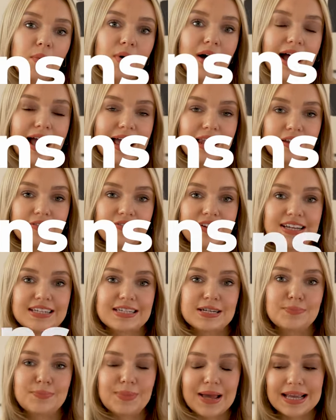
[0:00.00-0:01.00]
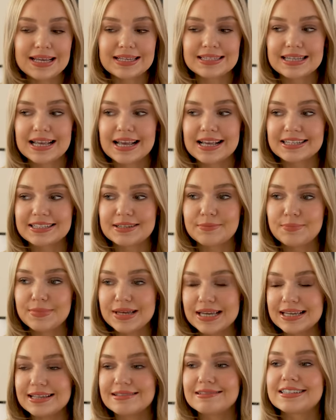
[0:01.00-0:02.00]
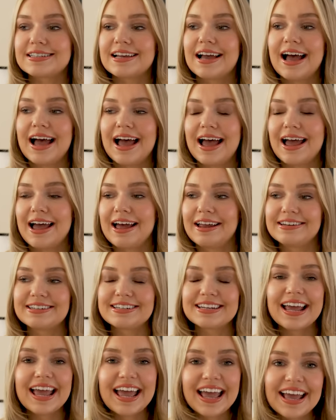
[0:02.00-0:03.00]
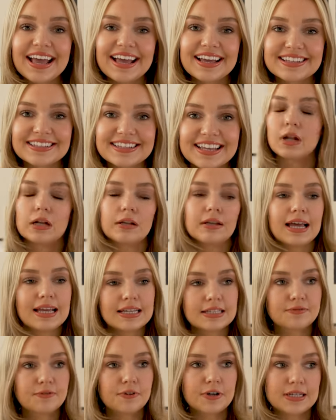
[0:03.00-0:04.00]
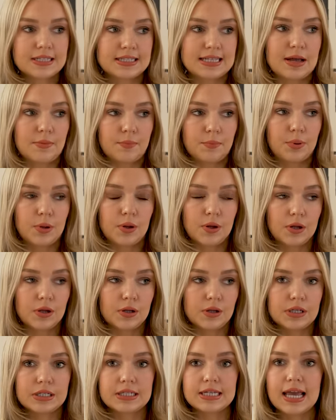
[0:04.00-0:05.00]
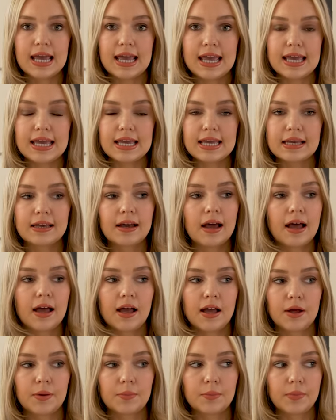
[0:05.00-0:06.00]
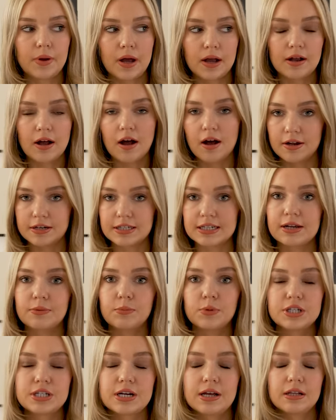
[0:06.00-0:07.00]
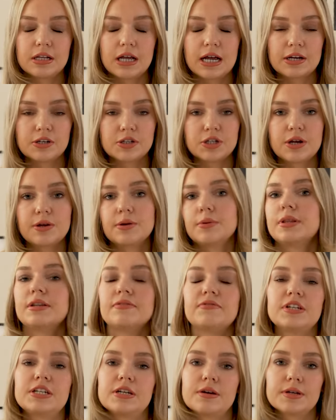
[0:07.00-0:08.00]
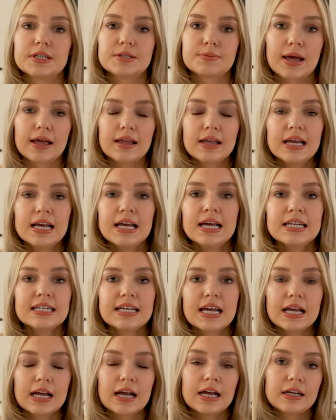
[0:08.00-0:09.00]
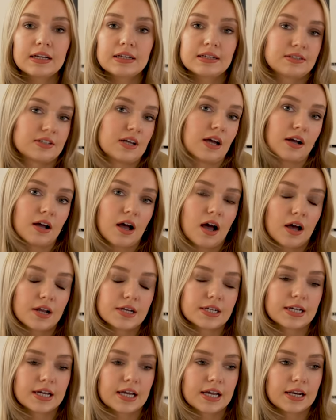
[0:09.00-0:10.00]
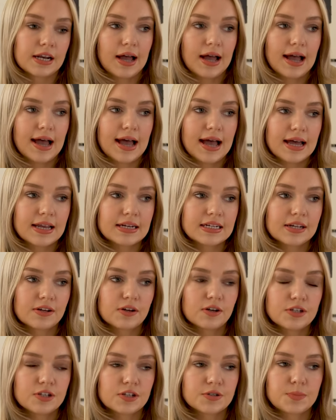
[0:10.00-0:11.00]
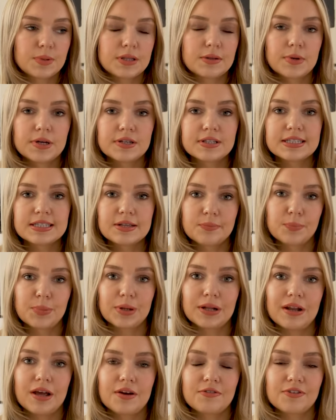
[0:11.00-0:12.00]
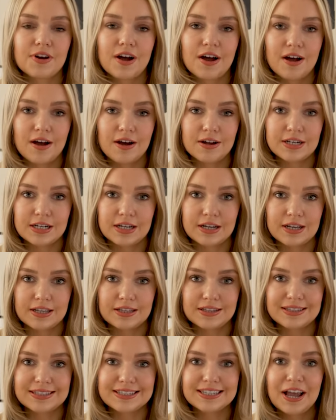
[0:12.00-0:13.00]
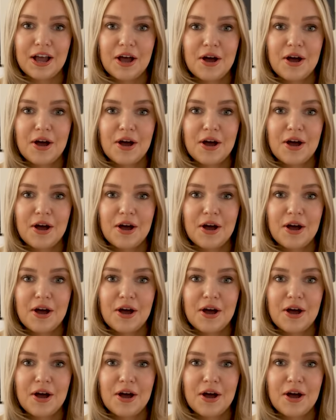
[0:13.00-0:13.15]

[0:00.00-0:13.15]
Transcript: what elevated basics means and is. Let's, for example, take a cardigan, which I'll show you in the video as well. Take a cardigan, and it could just be the most simple of cardigans,